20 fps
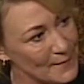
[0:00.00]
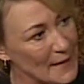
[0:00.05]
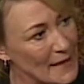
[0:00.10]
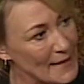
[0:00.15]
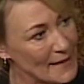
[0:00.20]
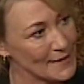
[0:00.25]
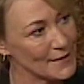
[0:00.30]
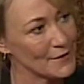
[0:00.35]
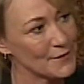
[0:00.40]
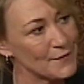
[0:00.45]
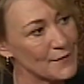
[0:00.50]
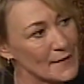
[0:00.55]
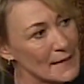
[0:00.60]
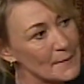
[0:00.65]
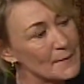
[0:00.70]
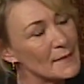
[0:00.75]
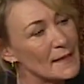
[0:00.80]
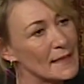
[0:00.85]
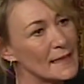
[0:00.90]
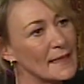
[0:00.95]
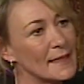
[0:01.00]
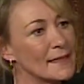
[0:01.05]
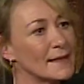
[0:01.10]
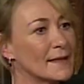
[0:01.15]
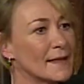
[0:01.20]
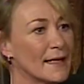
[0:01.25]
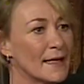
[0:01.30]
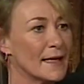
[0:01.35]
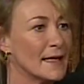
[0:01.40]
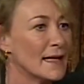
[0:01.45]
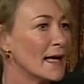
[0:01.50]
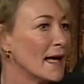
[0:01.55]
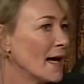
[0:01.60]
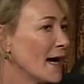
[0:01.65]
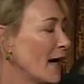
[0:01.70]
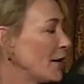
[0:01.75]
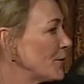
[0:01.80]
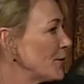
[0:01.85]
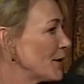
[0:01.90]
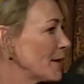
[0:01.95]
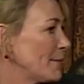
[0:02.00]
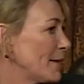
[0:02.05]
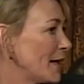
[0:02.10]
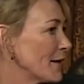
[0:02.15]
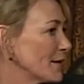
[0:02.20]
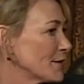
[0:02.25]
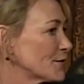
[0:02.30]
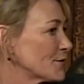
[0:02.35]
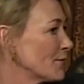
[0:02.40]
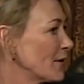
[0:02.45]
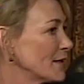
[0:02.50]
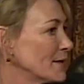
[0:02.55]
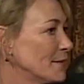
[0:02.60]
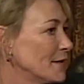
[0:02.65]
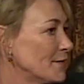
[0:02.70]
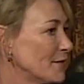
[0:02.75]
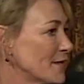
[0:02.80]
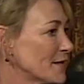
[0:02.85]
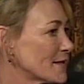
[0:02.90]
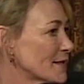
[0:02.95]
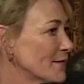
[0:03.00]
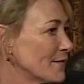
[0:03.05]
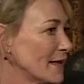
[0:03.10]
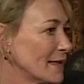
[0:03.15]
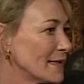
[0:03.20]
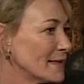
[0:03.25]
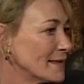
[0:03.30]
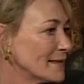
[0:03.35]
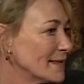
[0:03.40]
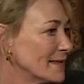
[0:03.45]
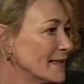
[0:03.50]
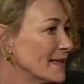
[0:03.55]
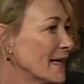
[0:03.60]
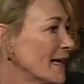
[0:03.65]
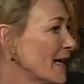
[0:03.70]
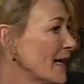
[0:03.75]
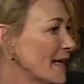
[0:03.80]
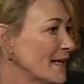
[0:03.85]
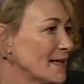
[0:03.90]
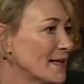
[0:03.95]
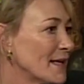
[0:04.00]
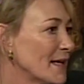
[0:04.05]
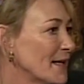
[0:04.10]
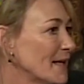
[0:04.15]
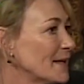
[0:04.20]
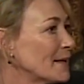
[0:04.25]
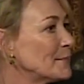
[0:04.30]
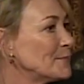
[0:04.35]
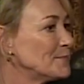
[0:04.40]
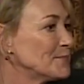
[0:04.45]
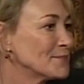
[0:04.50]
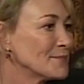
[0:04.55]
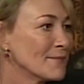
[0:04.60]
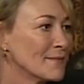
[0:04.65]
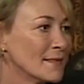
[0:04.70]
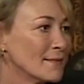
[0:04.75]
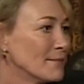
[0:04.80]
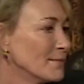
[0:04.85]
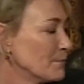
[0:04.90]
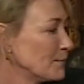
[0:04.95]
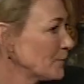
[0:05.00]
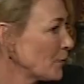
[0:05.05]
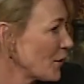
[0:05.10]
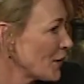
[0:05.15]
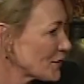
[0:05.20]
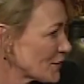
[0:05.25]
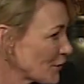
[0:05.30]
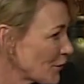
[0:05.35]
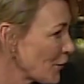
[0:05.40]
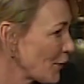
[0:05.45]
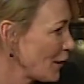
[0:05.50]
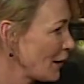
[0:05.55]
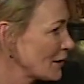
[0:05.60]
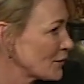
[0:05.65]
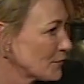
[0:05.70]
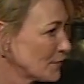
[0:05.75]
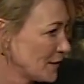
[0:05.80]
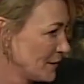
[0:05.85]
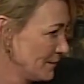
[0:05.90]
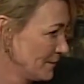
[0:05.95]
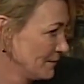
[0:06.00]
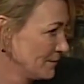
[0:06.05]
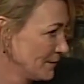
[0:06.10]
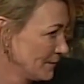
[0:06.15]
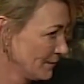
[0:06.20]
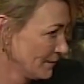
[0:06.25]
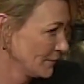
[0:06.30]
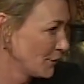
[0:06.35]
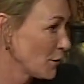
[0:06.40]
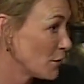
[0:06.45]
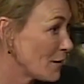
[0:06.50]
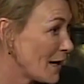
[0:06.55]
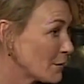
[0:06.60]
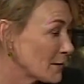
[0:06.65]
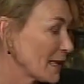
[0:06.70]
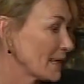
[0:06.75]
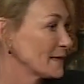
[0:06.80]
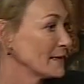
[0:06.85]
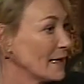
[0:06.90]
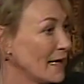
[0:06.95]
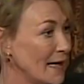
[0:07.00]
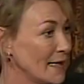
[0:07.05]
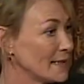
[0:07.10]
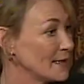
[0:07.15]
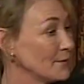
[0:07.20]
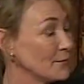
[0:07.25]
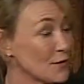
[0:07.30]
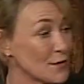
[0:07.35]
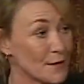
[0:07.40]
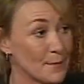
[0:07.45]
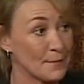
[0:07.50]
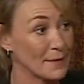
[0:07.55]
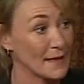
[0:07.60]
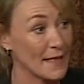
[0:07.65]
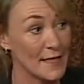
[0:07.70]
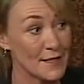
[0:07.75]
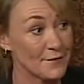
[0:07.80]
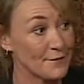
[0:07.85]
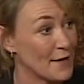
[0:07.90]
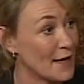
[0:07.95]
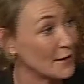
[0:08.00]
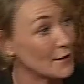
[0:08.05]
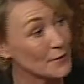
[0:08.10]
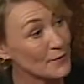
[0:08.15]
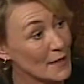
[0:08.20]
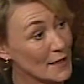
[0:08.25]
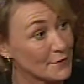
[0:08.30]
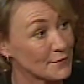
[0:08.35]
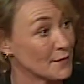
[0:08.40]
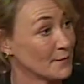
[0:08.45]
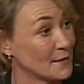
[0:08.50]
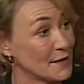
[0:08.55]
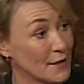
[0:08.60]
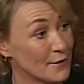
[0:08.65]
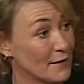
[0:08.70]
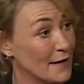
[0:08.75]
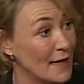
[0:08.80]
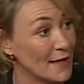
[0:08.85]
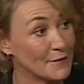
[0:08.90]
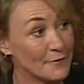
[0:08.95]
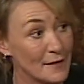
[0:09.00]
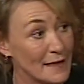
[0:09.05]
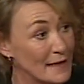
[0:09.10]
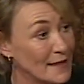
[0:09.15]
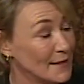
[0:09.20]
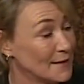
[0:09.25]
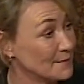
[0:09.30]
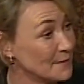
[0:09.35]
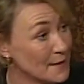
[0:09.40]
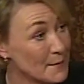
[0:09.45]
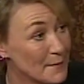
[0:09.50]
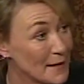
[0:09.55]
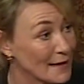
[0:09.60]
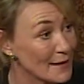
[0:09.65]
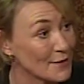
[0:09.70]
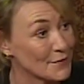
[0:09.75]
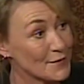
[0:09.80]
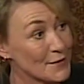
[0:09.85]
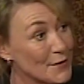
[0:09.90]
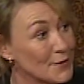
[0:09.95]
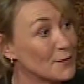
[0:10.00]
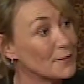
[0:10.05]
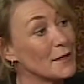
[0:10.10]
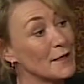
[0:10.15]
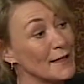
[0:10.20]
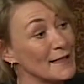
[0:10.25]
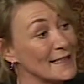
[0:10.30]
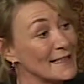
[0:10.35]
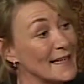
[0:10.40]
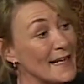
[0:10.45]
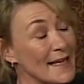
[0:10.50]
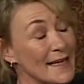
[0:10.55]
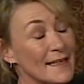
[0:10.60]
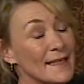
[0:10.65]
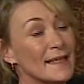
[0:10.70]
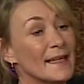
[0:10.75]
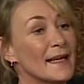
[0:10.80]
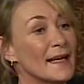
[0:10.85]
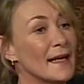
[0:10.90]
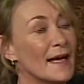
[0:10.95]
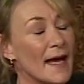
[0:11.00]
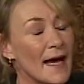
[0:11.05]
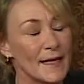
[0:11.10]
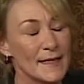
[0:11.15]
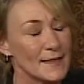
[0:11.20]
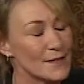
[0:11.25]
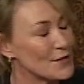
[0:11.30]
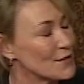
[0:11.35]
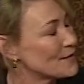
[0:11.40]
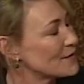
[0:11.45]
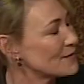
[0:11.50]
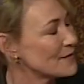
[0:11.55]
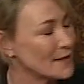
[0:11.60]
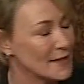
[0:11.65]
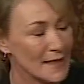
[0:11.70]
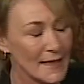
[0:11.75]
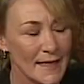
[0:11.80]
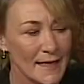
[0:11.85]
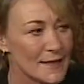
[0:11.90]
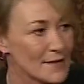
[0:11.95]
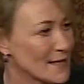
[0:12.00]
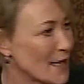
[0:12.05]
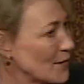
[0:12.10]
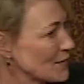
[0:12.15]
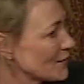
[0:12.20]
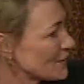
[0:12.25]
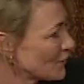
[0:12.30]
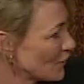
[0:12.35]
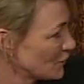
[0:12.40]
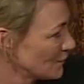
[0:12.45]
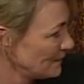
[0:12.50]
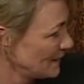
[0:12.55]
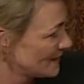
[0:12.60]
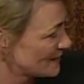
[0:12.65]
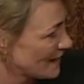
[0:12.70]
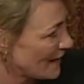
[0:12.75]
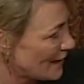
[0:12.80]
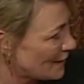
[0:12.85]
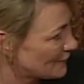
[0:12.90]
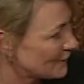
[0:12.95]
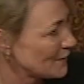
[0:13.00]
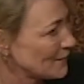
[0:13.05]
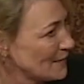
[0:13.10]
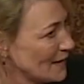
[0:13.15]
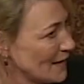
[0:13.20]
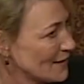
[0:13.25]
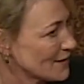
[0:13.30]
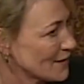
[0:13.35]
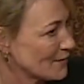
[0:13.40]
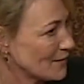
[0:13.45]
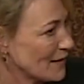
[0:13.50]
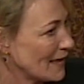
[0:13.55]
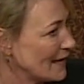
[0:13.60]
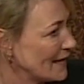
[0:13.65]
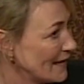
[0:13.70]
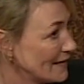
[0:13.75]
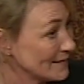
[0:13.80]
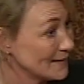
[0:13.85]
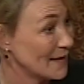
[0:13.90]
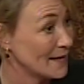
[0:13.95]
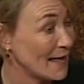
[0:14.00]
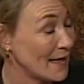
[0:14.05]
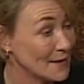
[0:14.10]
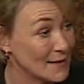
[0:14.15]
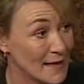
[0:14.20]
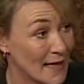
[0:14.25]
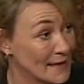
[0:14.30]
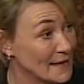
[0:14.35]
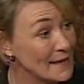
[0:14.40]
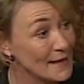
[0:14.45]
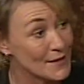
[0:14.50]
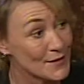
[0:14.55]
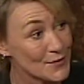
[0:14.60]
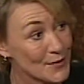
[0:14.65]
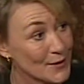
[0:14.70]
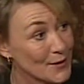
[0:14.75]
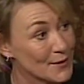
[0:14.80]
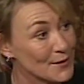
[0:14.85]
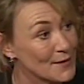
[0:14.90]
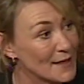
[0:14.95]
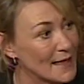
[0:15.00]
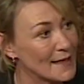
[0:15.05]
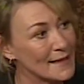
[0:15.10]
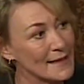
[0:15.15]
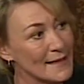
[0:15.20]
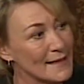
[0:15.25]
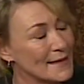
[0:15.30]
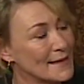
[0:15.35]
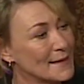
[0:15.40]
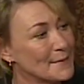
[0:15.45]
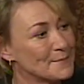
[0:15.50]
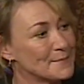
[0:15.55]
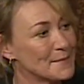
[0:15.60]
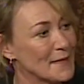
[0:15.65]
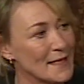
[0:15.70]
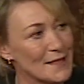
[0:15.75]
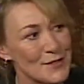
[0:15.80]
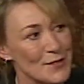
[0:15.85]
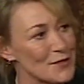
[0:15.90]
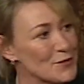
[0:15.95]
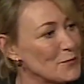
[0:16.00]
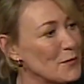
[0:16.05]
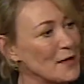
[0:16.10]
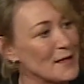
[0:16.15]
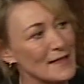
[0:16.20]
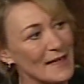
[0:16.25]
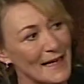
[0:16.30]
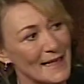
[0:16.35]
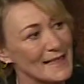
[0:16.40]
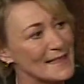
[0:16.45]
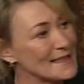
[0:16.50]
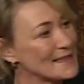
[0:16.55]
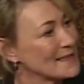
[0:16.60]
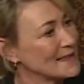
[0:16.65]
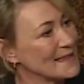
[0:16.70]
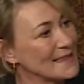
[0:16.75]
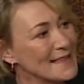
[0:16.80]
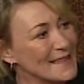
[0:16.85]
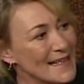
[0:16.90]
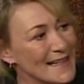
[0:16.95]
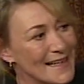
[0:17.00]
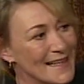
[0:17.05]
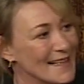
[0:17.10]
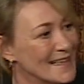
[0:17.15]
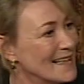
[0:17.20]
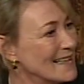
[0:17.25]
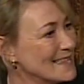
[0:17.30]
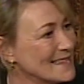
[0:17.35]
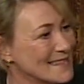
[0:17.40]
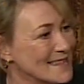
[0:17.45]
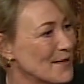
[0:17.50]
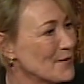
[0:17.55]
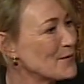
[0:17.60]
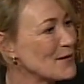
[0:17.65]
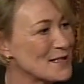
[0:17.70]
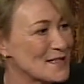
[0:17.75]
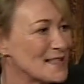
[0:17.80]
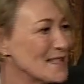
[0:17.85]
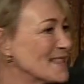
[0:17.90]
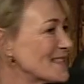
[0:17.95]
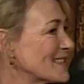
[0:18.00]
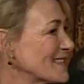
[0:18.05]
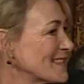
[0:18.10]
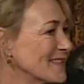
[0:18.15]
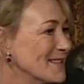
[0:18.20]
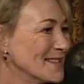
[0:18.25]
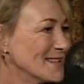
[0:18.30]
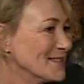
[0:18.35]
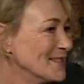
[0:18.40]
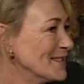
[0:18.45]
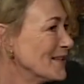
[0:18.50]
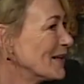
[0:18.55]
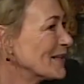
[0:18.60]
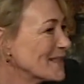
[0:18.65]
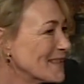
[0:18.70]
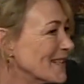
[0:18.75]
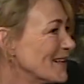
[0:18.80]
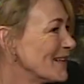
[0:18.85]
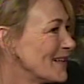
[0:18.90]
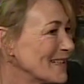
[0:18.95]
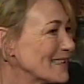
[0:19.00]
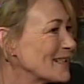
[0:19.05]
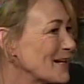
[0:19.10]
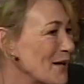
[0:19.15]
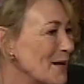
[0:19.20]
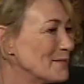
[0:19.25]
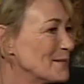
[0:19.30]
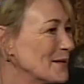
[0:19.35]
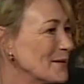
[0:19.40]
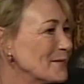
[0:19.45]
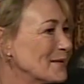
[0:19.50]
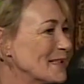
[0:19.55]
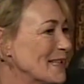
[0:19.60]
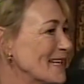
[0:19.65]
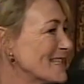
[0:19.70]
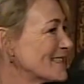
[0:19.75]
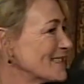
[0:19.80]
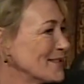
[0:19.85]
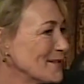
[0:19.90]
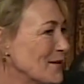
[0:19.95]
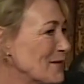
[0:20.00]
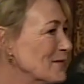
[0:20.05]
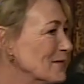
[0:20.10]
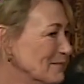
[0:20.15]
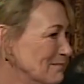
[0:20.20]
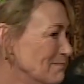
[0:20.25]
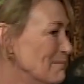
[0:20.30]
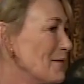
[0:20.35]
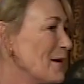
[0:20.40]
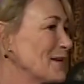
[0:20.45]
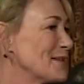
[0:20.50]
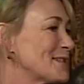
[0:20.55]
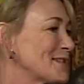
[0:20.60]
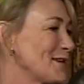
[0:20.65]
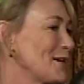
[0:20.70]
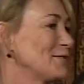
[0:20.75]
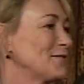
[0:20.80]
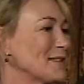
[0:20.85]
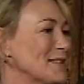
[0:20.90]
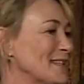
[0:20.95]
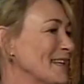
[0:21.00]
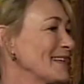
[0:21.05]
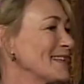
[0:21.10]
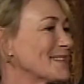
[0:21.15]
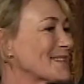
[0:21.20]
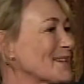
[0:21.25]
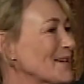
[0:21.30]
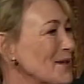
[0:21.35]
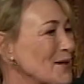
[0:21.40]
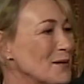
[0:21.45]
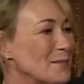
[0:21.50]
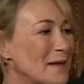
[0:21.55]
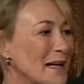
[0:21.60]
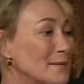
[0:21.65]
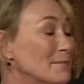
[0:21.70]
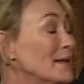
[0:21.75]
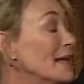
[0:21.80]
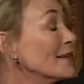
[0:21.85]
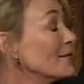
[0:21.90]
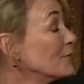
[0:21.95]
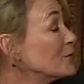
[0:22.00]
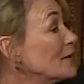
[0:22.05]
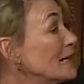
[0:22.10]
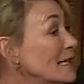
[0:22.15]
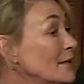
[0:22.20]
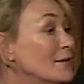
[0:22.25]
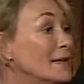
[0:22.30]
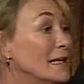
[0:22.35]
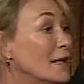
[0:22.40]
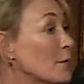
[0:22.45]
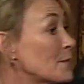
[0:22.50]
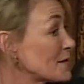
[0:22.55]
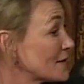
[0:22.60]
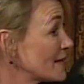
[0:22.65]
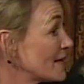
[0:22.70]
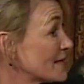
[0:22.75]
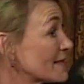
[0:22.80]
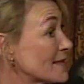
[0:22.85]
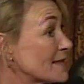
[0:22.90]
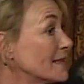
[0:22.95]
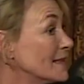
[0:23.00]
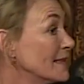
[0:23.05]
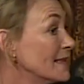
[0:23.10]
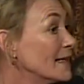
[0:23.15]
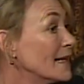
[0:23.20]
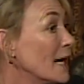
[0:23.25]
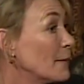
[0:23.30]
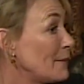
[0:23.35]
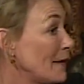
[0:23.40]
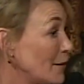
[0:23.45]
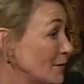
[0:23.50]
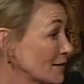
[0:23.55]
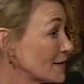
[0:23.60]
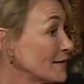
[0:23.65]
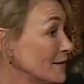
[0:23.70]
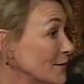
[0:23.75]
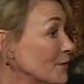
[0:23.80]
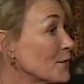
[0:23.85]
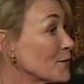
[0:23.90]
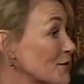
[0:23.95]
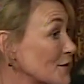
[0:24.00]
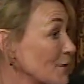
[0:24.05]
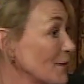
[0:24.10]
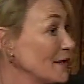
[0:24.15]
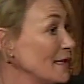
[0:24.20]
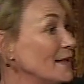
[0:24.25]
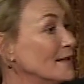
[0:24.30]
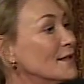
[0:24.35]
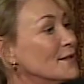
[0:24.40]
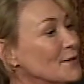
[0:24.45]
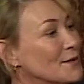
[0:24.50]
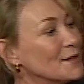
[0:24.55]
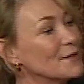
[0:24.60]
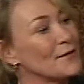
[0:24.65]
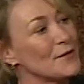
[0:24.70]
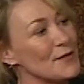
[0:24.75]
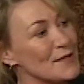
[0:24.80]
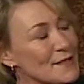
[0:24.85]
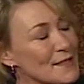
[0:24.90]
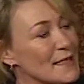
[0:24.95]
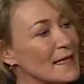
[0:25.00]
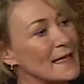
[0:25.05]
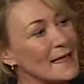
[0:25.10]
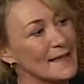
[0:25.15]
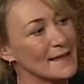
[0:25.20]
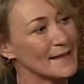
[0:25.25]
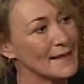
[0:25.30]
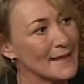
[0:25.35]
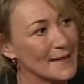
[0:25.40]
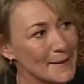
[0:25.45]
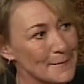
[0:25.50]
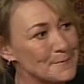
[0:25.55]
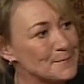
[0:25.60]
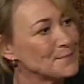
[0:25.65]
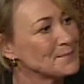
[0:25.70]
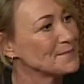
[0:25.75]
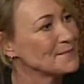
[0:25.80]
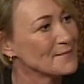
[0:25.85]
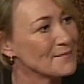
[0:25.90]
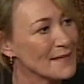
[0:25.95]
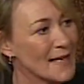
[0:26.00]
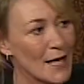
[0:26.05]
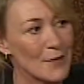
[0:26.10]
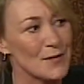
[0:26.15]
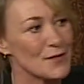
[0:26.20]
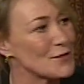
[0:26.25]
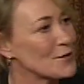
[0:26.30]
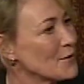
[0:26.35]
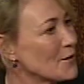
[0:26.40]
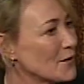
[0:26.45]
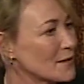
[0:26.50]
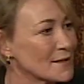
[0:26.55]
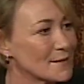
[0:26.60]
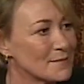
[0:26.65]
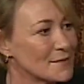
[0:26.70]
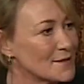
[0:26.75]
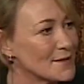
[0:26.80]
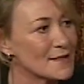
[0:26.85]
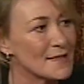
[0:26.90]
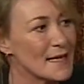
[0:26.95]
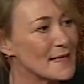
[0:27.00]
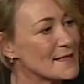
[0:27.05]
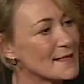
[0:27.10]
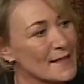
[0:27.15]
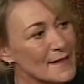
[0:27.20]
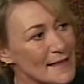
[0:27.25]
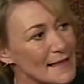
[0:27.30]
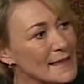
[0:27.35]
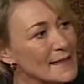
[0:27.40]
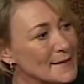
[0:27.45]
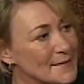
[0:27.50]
uh, making the film, and uh, I heard about astronomy festival, and uh, boys and girls would go out at night. It was a place far away from Tehran, really in the middle of nowhere, and uh, it just sounded so bizarre for me, so I, I, I needed to go there. Mm -hmm. And just one night, there was this young girl coming with this, you know, monster of a telescope and being really, really obsessed about, uh, you know, studying mm -hmm. the universe. And um, I was caught just instantly.